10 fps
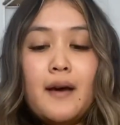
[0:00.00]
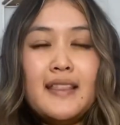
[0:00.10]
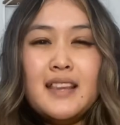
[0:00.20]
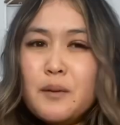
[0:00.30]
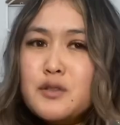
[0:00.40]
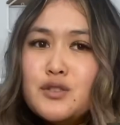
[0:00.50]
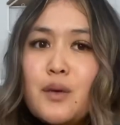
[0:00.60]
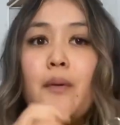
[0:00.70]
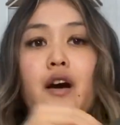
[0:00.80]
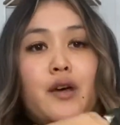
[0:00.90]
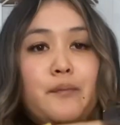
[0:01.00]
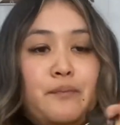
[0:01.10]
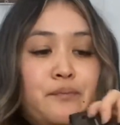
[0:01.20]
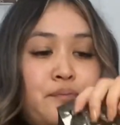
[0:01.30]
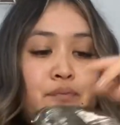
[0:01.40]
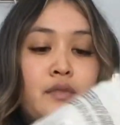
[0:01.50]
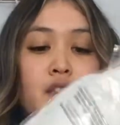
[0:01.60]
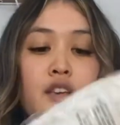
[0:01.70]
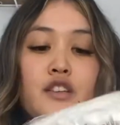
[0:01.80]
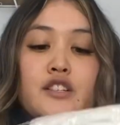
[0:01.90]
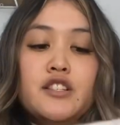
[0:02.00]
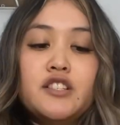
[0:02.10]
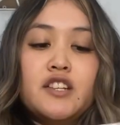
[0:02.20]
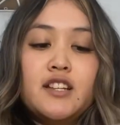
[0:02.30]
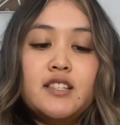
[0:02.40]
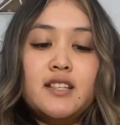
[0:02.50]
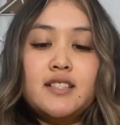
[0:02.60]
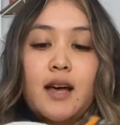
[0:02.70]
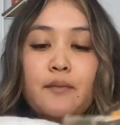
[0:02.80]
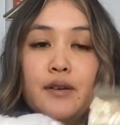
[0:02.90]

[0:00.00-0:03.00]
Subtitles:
I think I'm gonna do the bottom just to change things up.